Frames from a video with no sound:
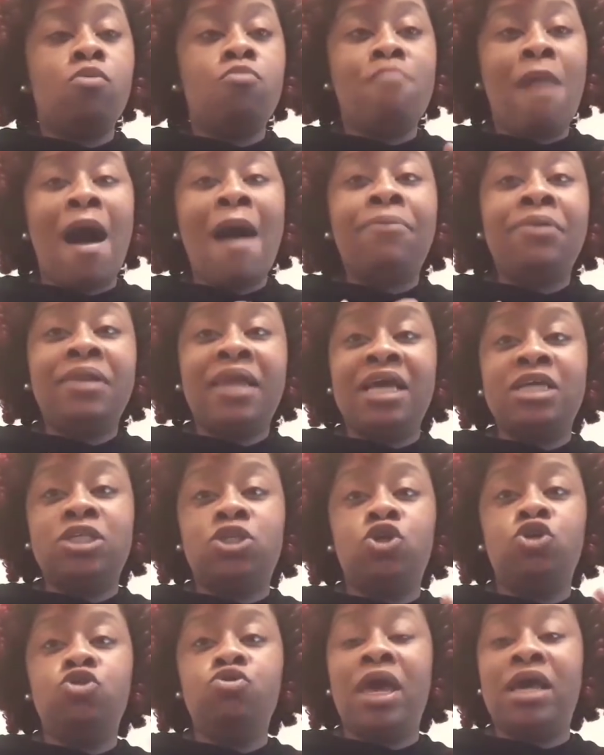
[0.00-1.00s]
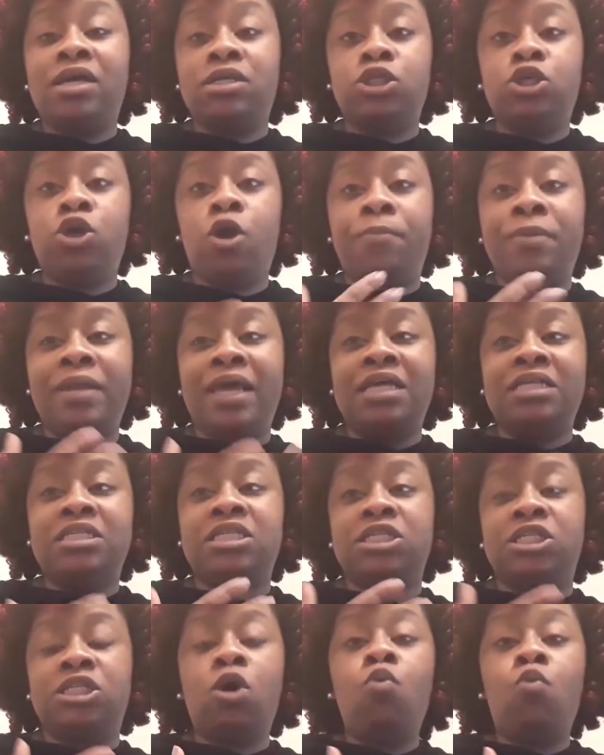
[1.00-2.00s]
my plans, or you cancel your
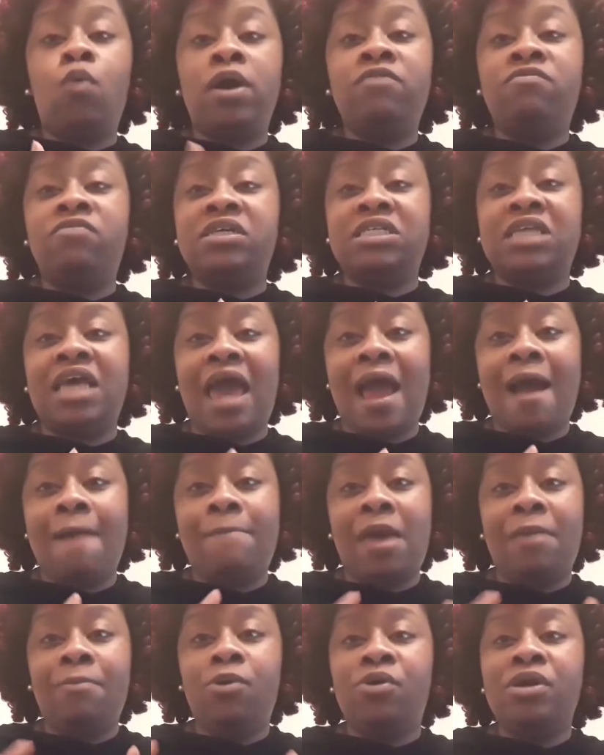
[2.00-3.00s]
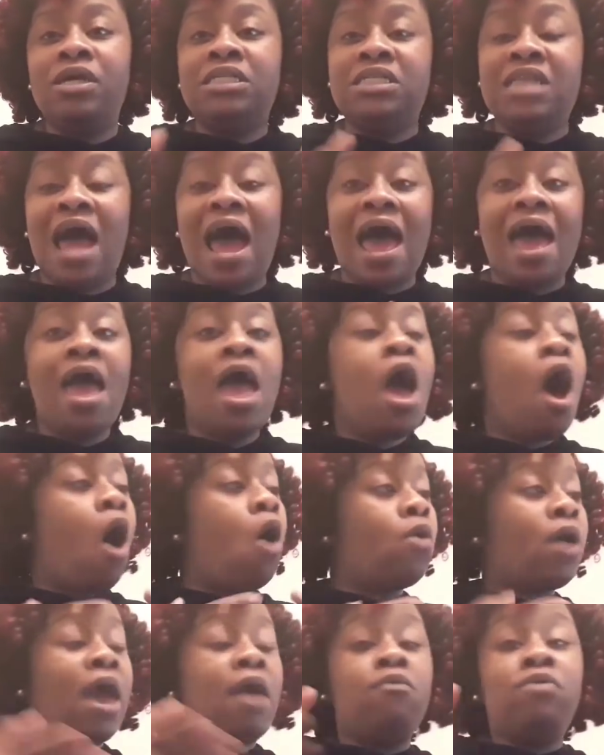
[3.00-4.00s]
plans. And so one of us can have baby Chris. Not,
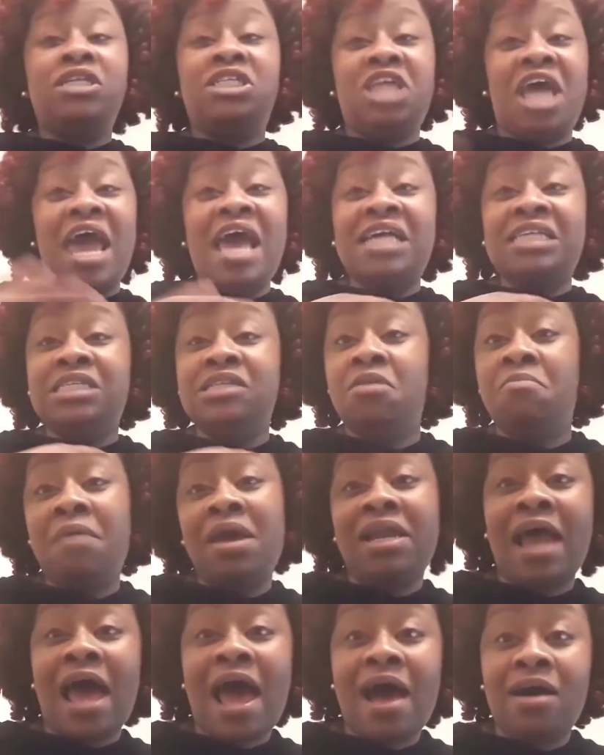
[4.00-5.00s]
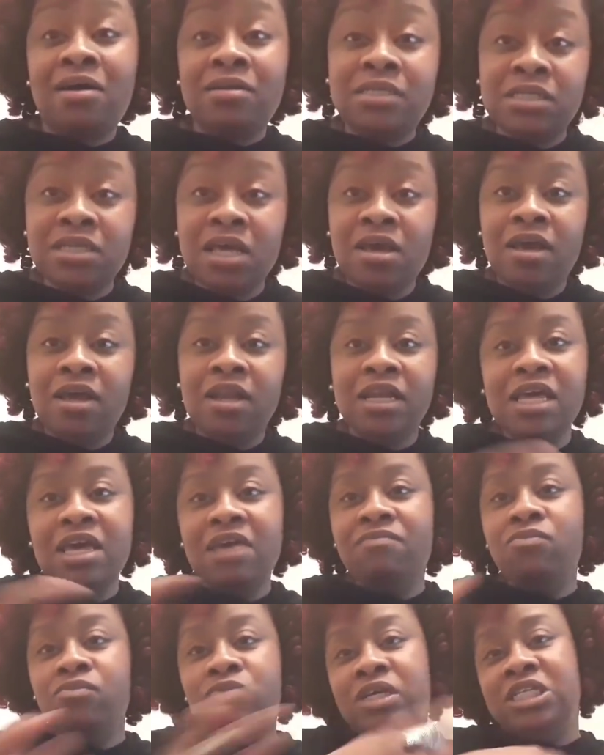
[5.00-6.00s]
okay, well, Jazz and them at the house,
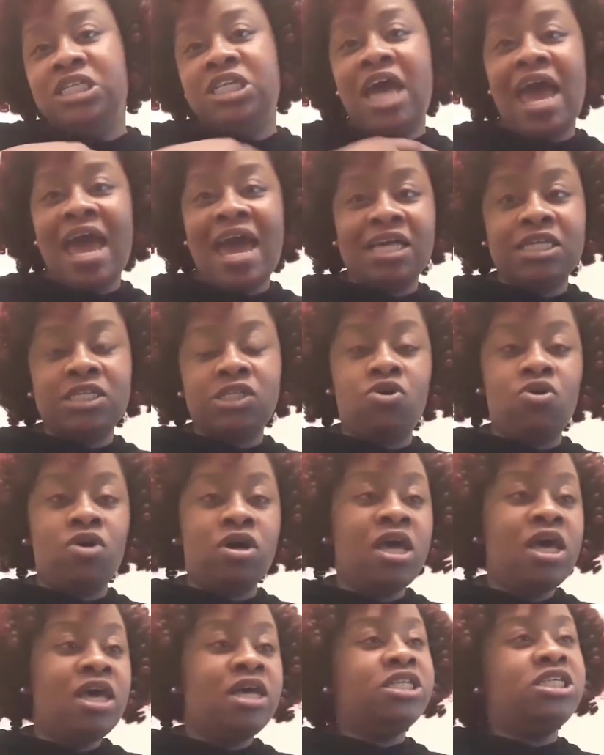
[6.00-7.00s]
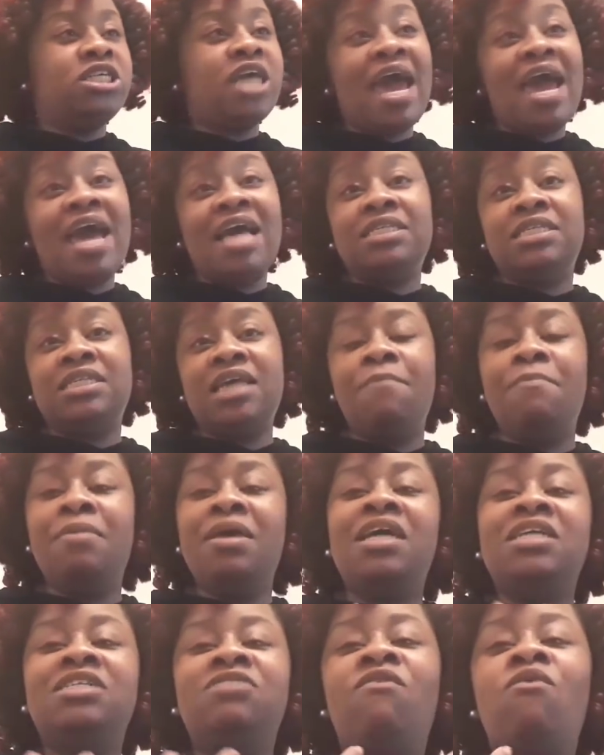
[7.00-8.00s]
leave them with Jazz, or Jazz saying,
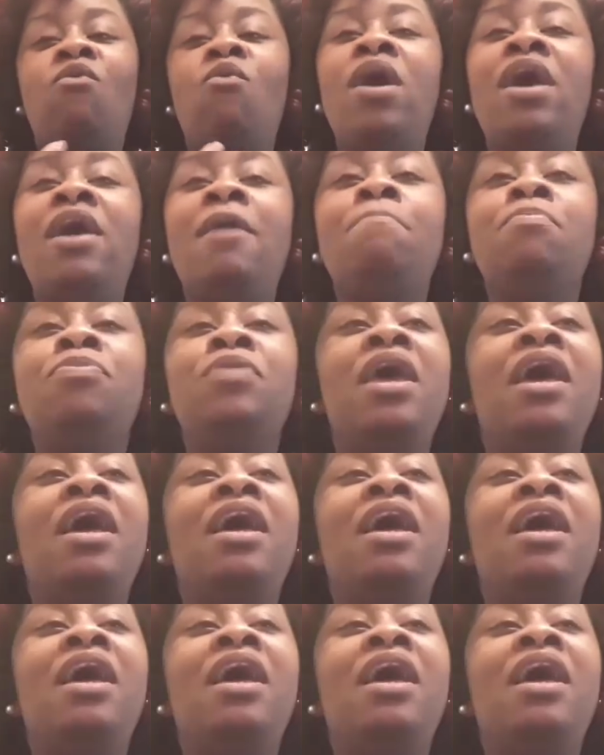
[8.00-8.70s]
because for one,